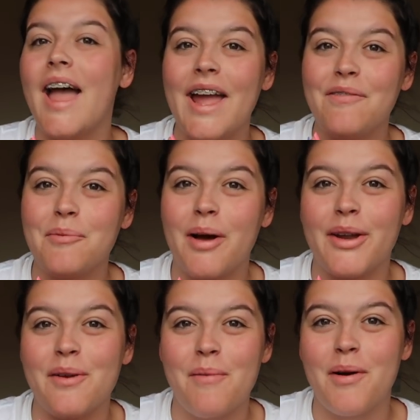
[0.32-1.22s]
Hey
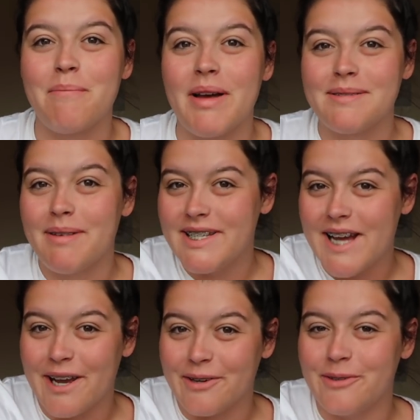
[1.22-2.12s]
everyone and welcome back to my
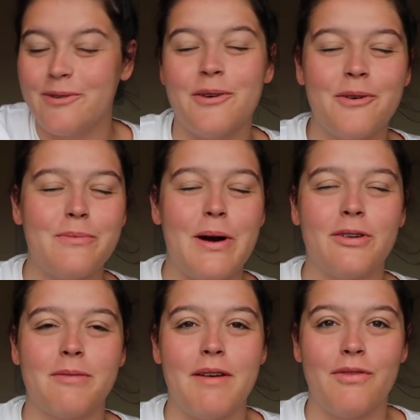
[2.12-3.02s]
channel, or
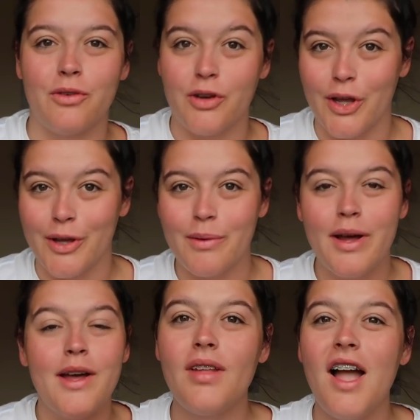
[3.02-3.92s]
welcome if you're new.
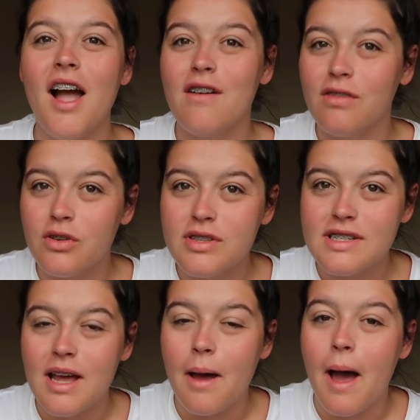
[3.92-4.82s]
I've
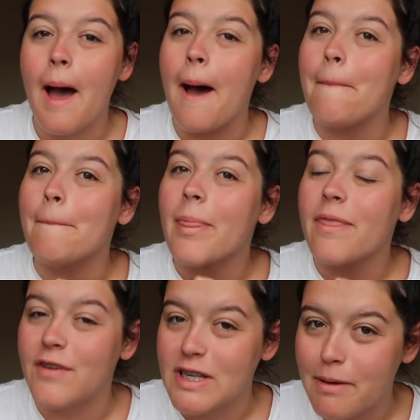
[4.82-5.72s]
lost
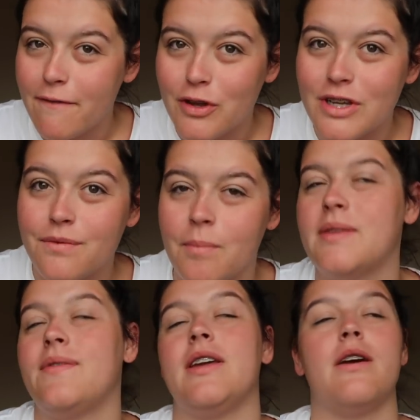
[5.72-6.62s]
the first bit of footage from
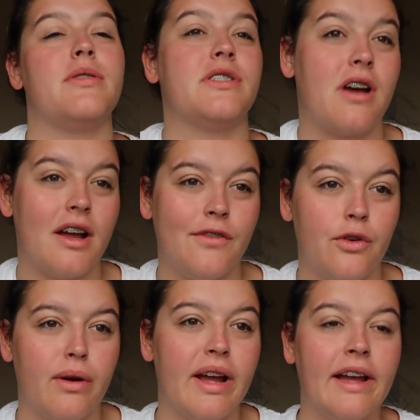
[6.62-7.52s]
this video, which is kind of
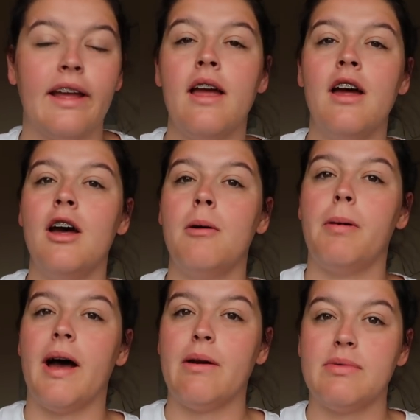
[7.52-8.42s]
annoying,
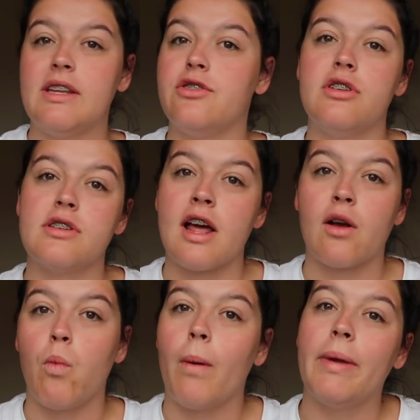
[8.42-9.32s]
but it was literally just
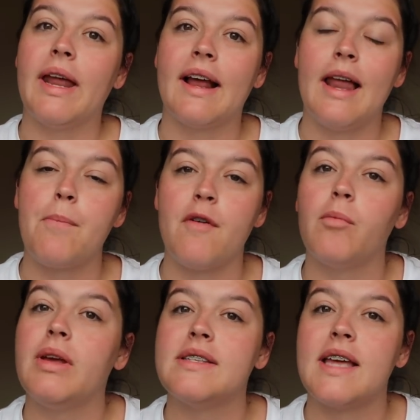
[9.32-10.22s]
like a 1 minute clip of
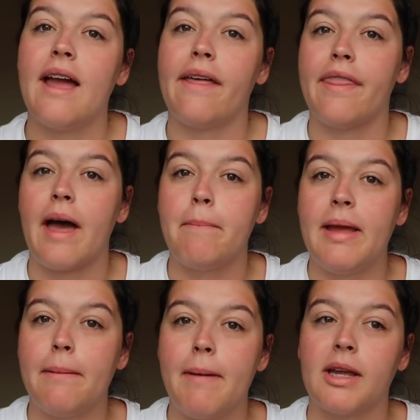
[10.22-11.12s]
me saying that
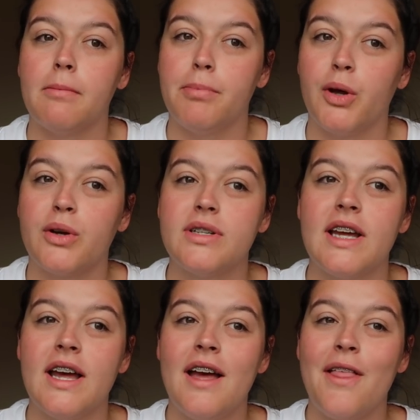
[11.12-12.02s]
me and Megan
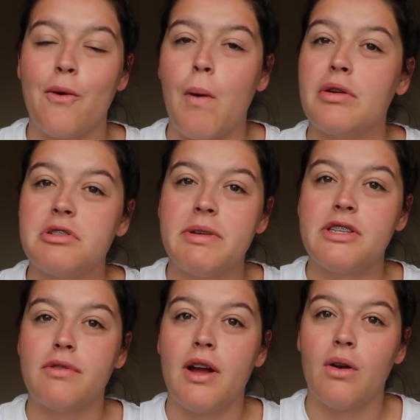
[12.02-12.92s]
booked the Wowcher
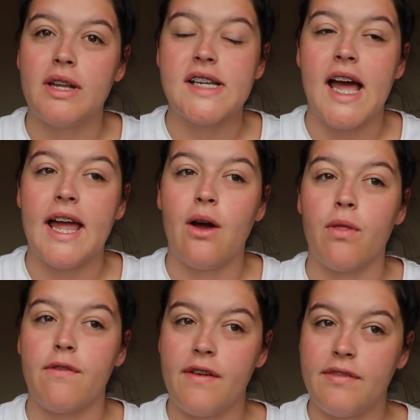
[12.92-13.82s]
mystery holiday
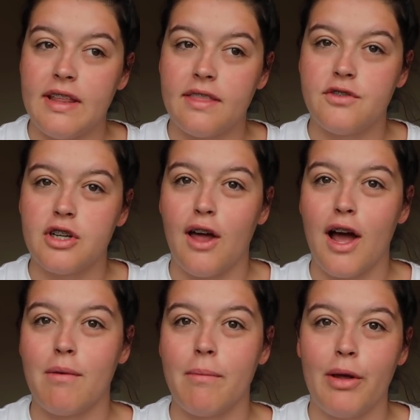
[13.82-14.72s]
on the 15th of
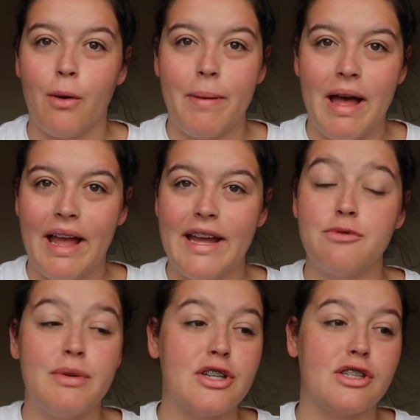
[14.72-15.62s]
July when we got
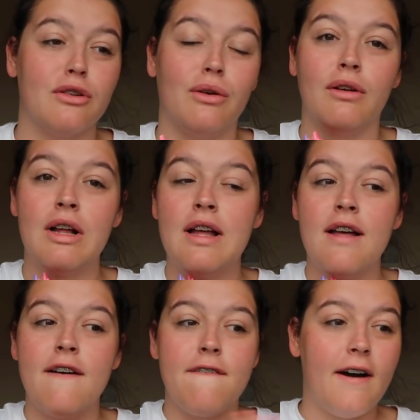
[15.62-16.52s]
paid. We just thought,
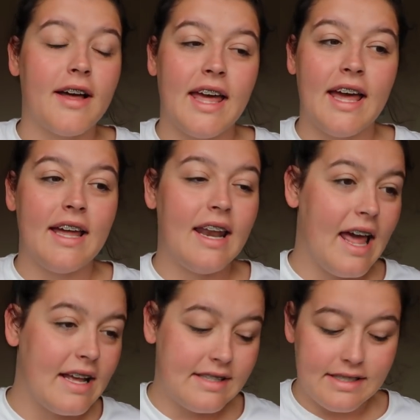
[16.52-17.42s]
fuck it,
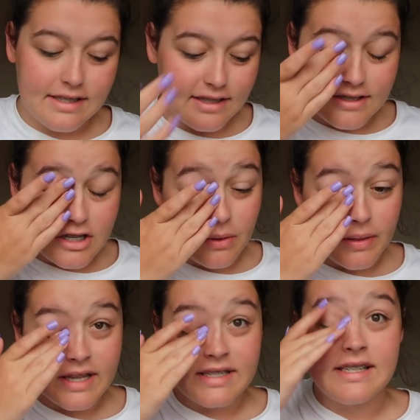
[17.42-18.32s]
let's do
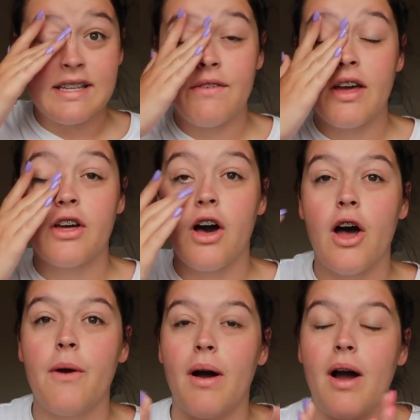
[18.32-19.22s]
this, let's give it a
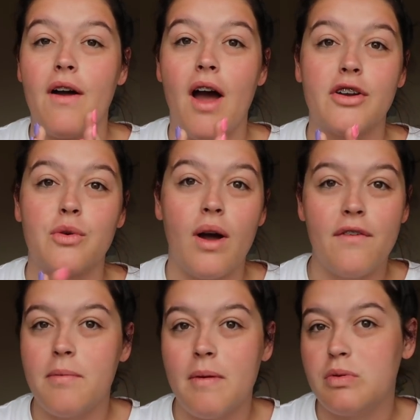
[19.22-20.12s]
go. I heard quite
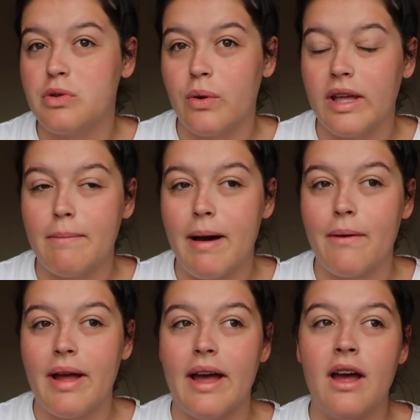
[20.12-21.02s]
a few people talking
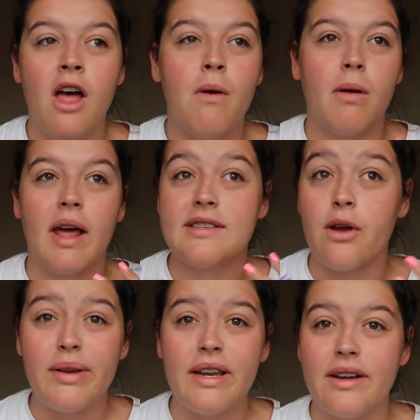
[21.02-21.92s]
about it who were like, it's
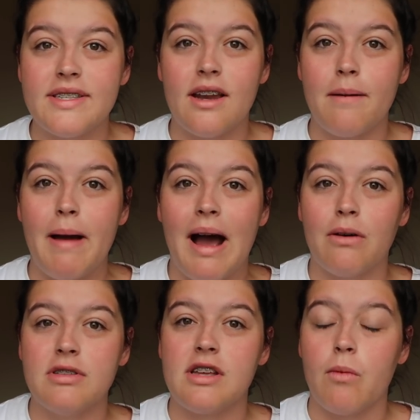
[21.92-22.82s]
only
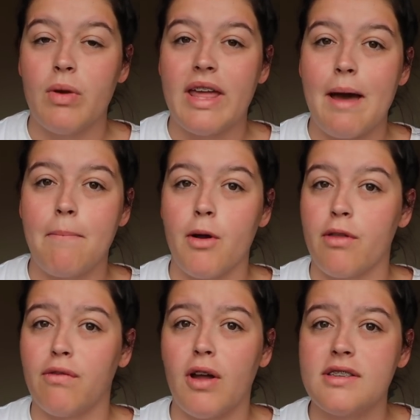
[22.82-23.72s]
£99 and we get
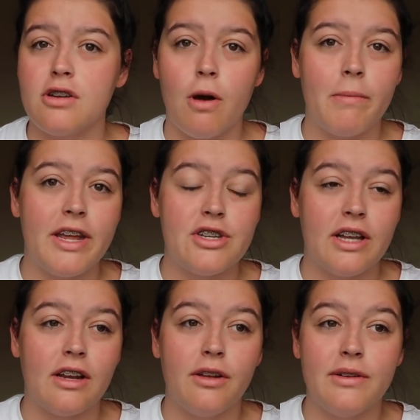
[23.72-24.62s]
both flights and accommodation
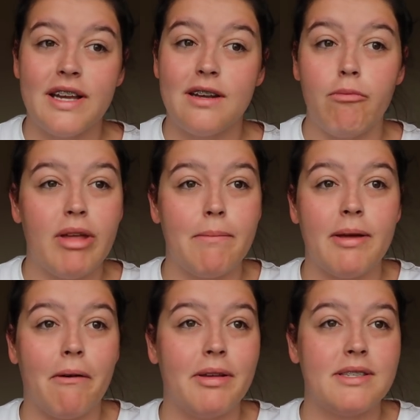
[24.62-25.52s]
included and we could
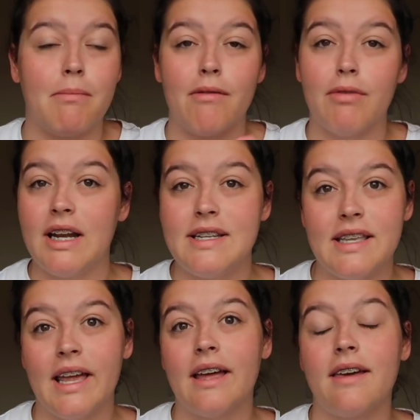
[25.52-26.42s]
be going somewhere really
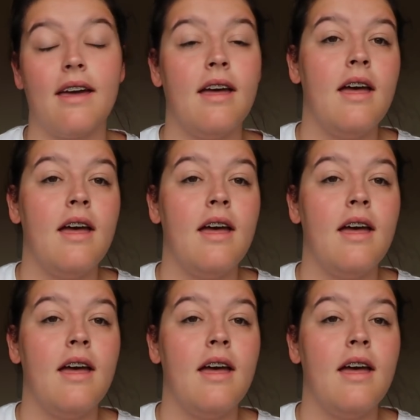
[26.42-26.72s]
sick.